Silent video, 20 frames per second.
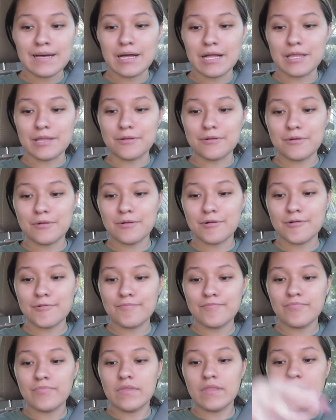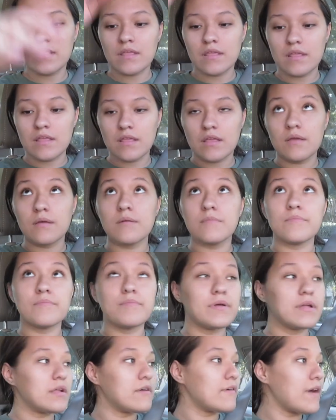a little
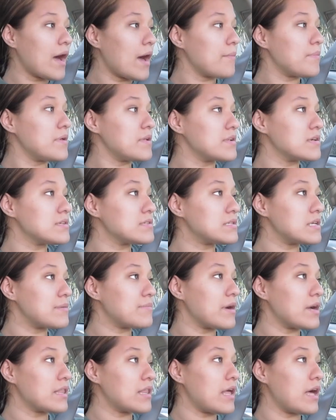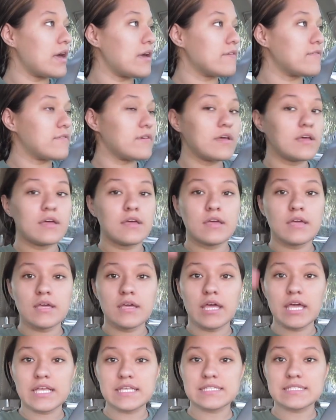bit of happiness in my life.
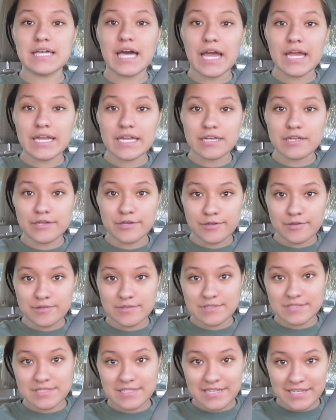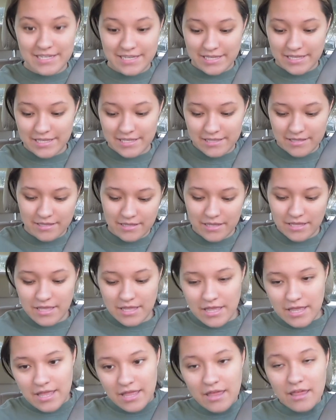Exciting news
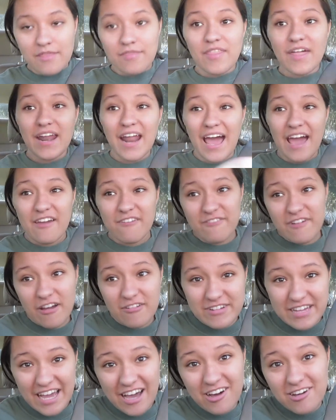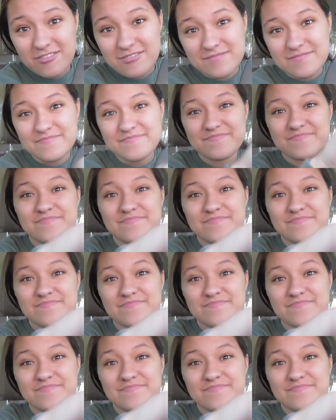that I found out